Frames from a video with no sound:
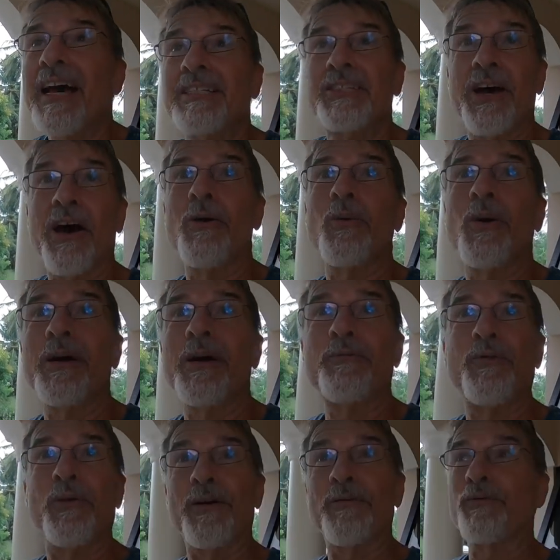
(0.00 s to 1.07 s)
So,
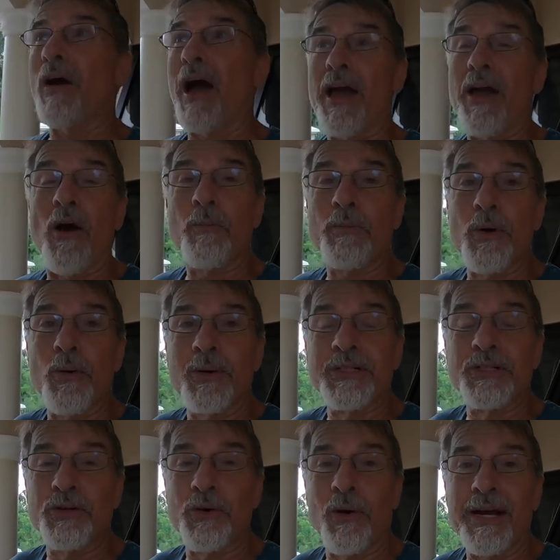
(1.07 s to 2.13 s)
if, I hope you
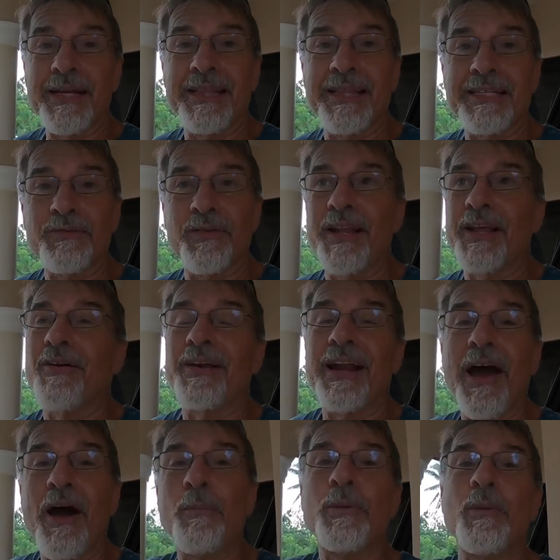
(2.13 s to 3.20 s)
enjoyed this video, and I
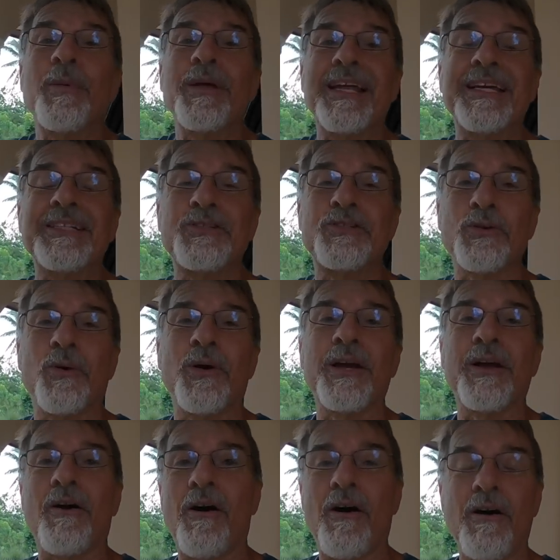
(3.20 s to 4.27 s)
hope you've been enjoying
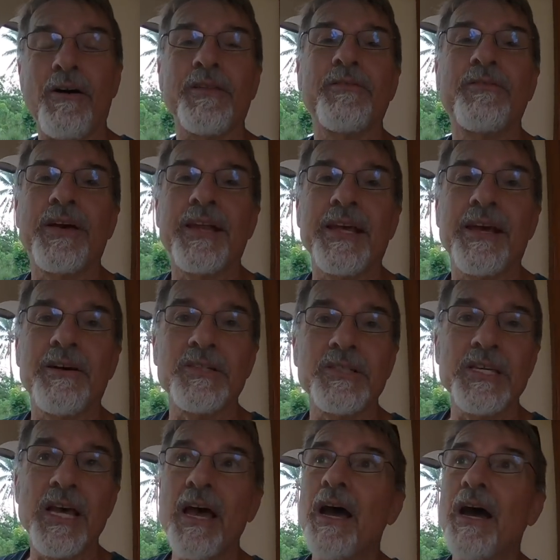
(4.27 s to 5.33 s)
all the videos
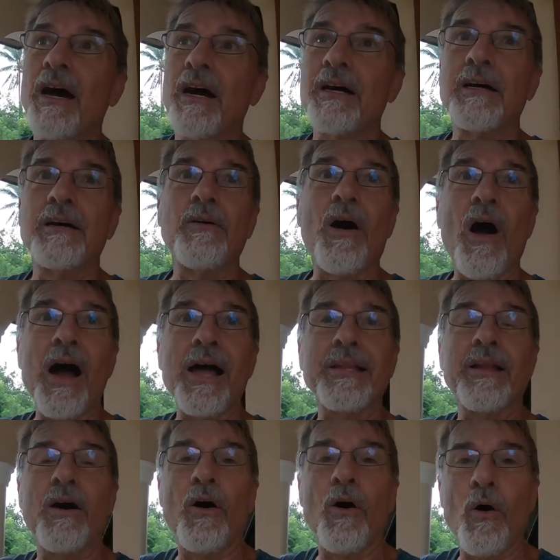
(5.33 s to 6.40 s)
uh, on
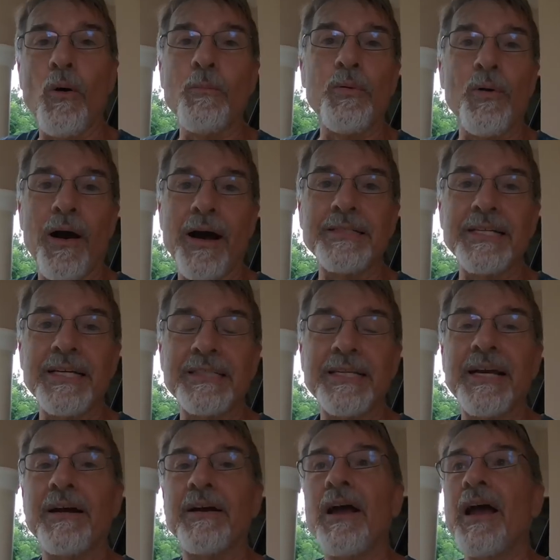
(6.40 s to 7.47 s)
the home project
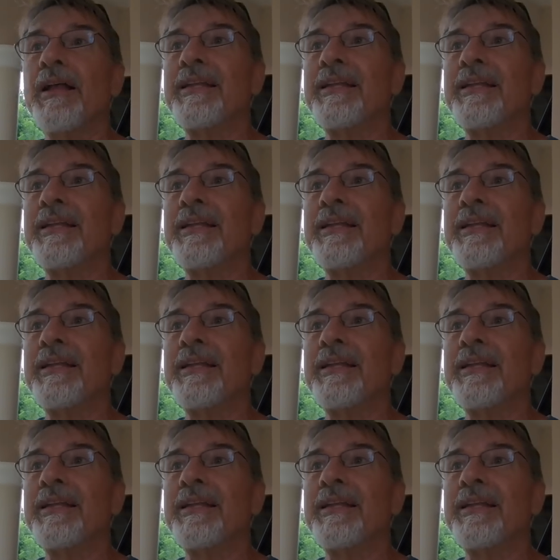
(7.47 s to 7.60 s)
here,